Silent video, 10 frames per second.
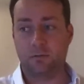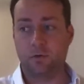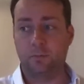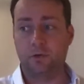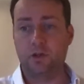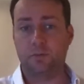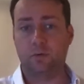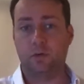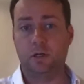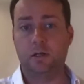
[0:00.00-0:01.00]
It's a real
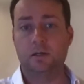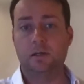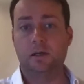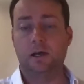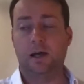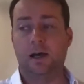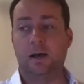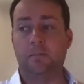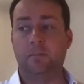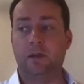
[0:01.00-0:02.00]
pinch point
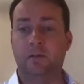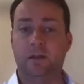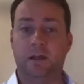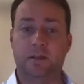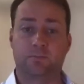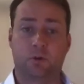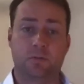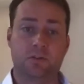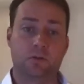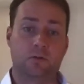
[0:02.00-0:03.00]
in the
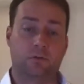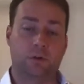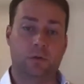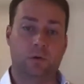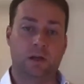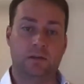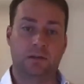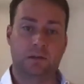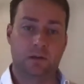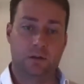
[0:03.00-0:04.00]
next probably 2 to 3
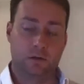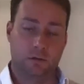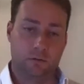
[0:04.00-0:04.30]
weeks